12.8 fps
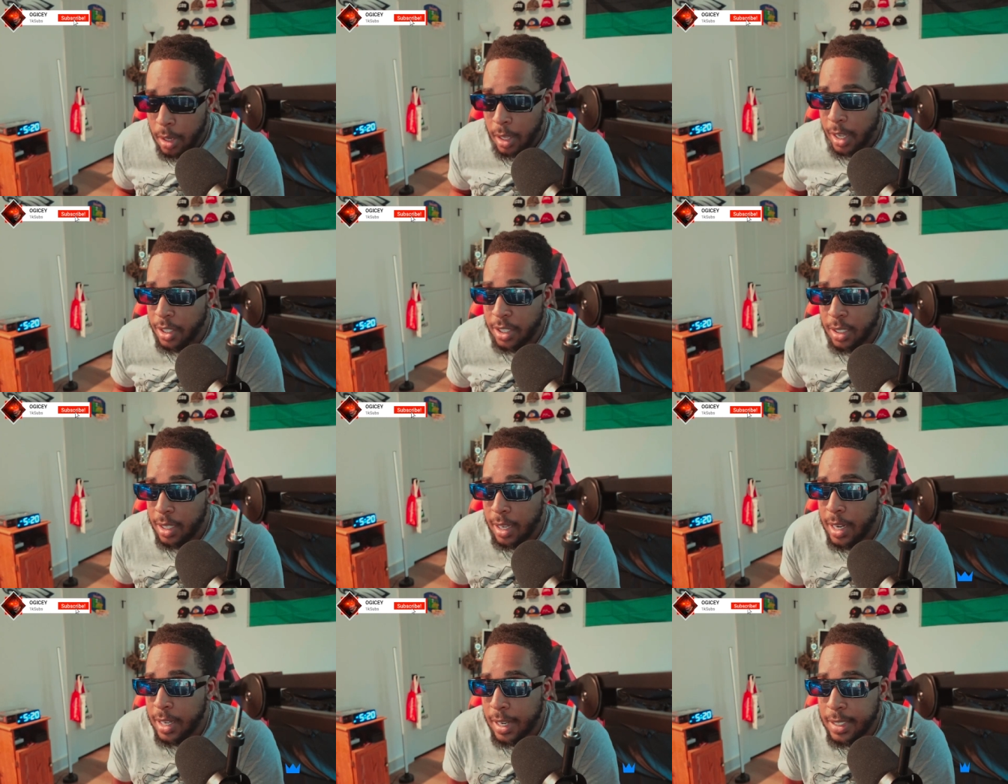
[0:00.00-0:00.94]
It's just that
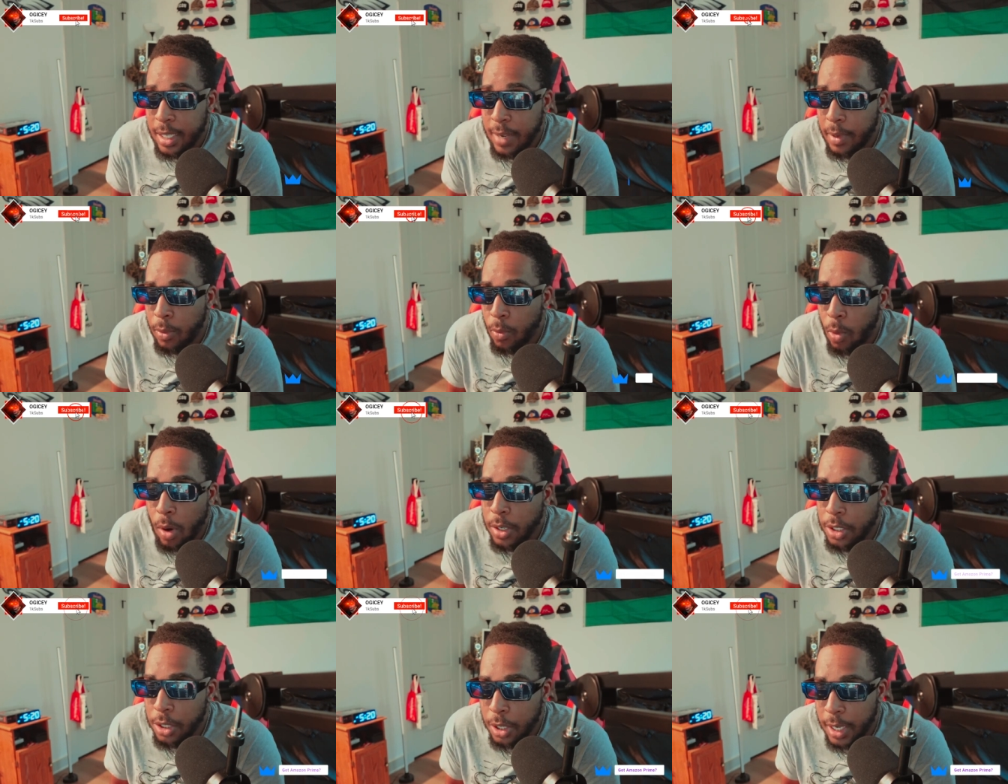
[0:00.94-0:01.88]
he doesn't even want
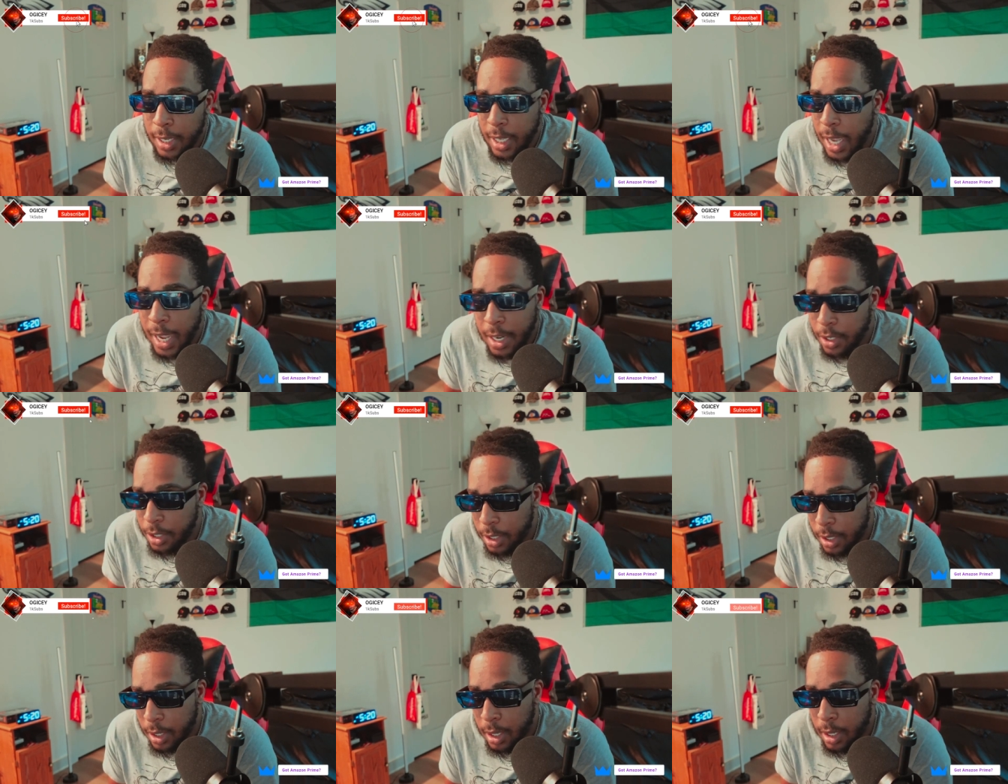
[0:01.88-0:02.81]
to engage.
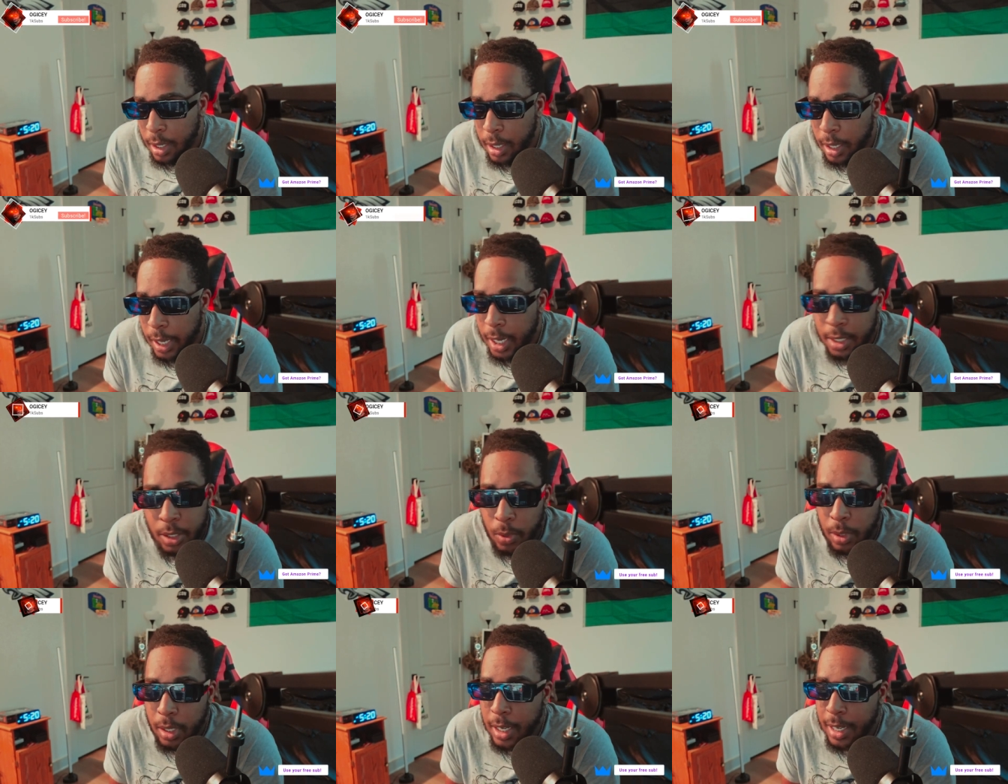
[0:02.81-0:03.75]
He doesn't,
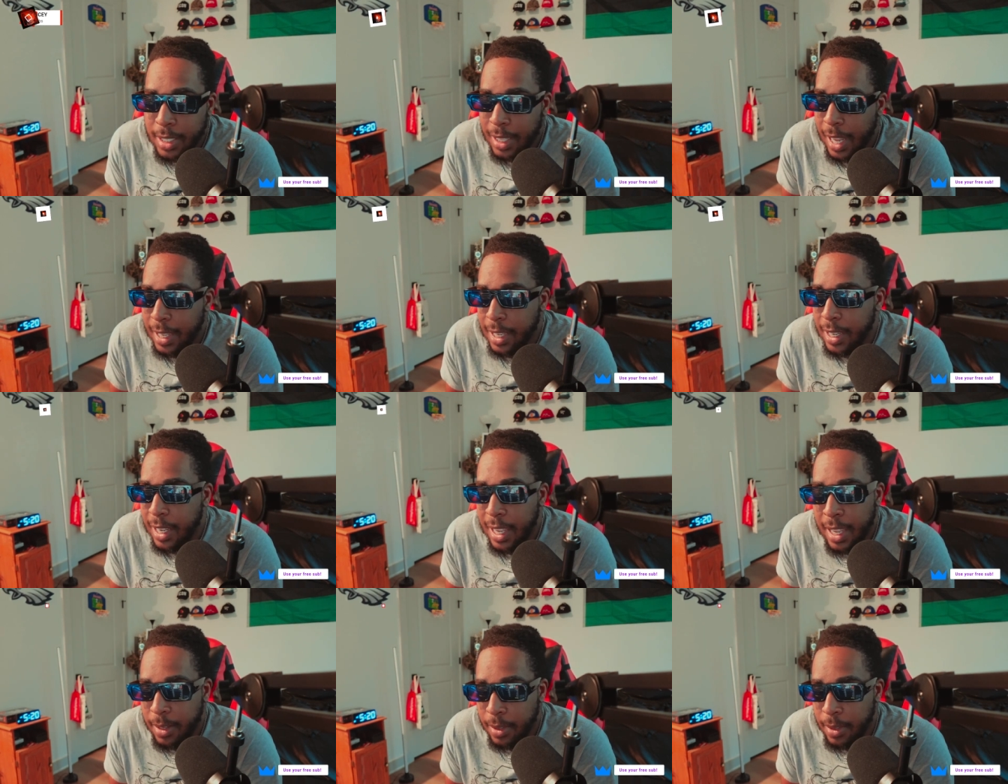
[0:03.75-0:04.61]
he doesn't like getting hit.